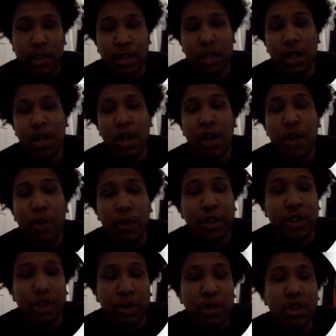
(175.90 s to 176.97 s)
which is
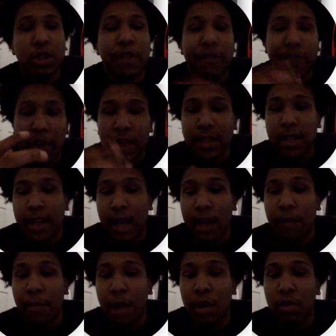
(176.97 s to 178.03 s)
used to define the data
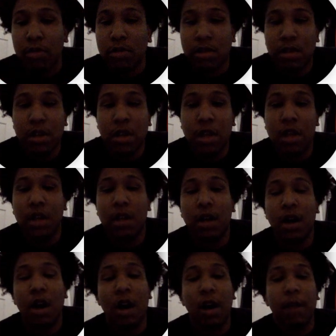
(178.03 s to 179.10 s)
models.
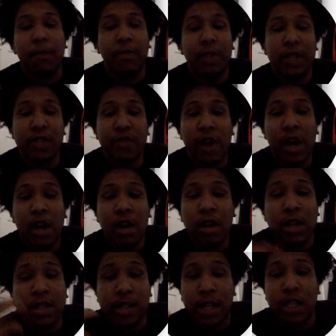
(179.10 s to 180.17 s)
This file
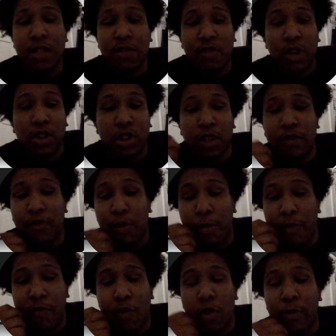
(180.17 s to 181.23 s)
contains functions for
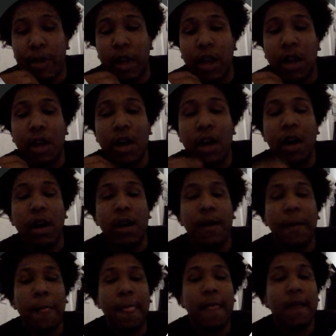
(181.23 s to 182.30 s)
performing
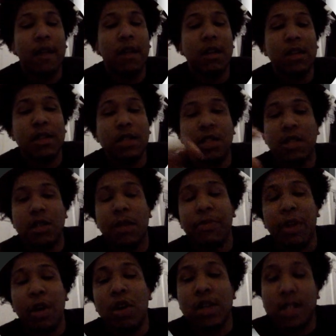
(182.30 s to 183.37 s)
something called
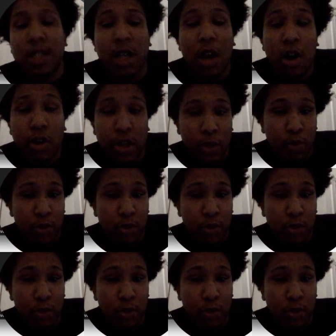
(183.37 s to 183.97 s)
CRUD,